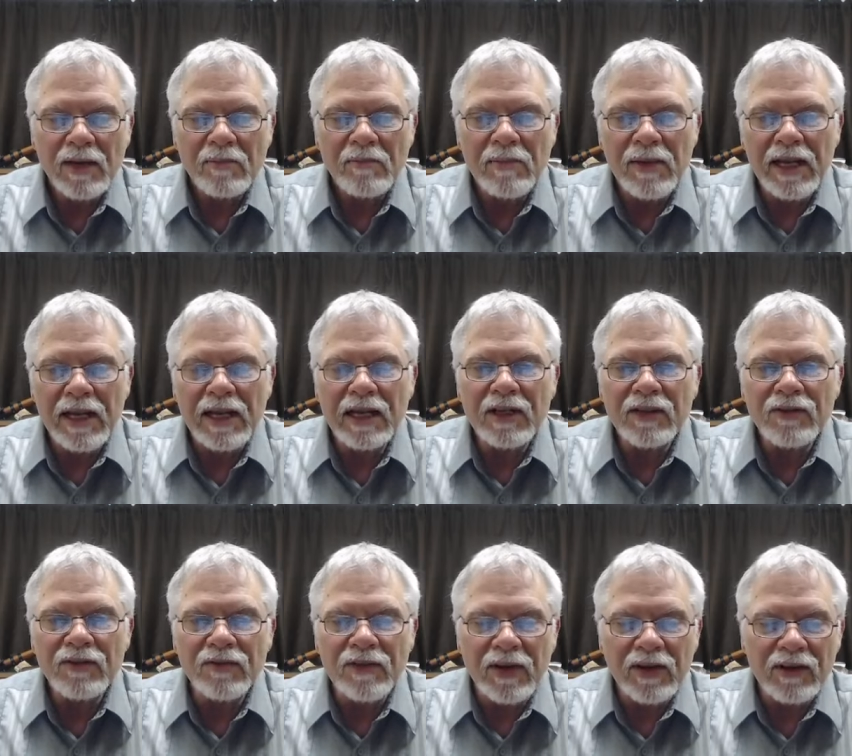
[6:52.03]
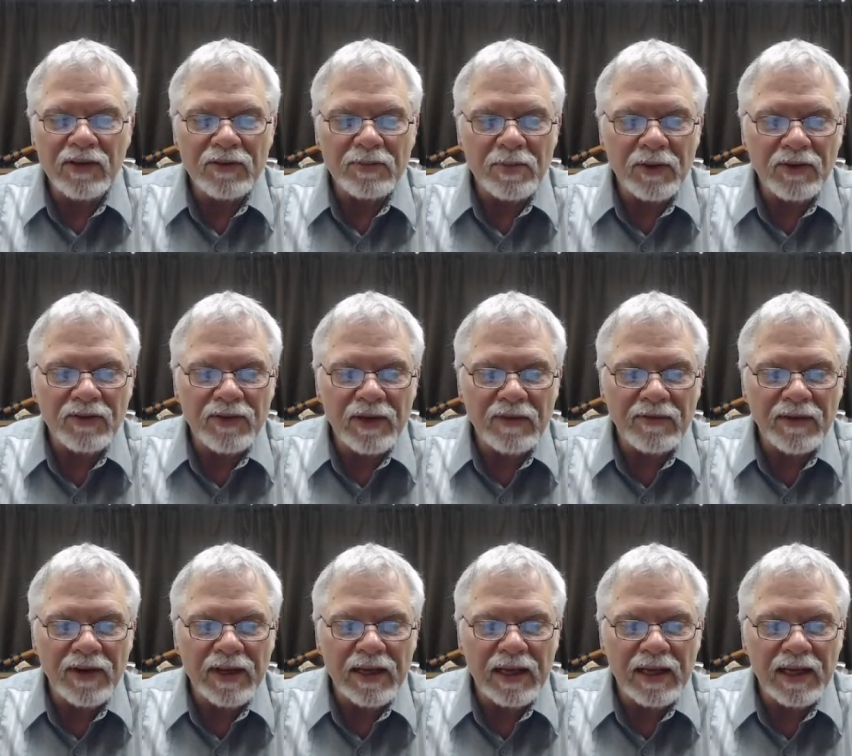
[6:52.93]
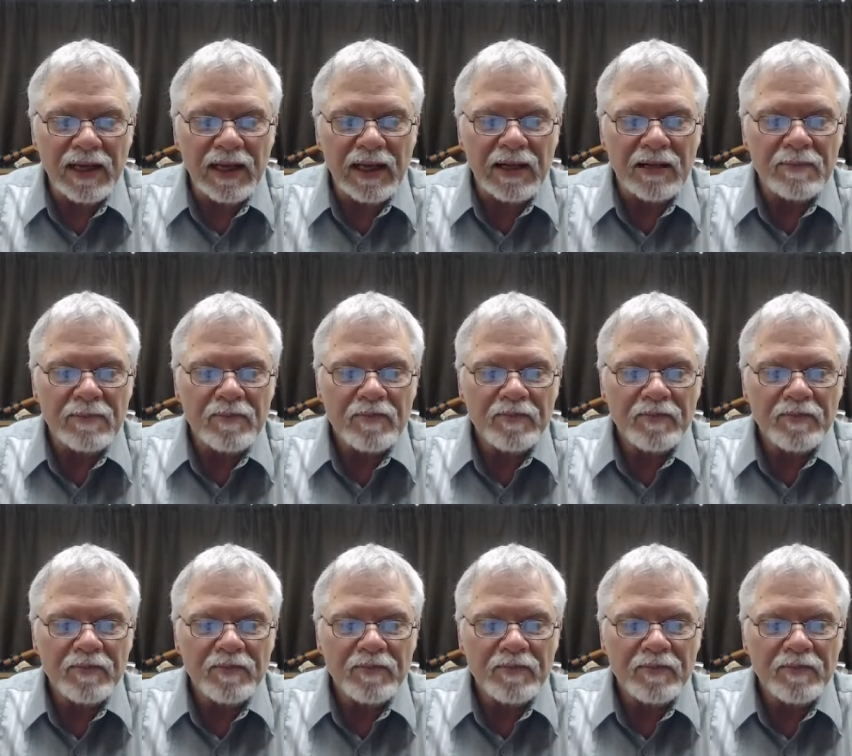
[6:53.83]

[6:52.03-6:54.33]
meaning it's very specific again.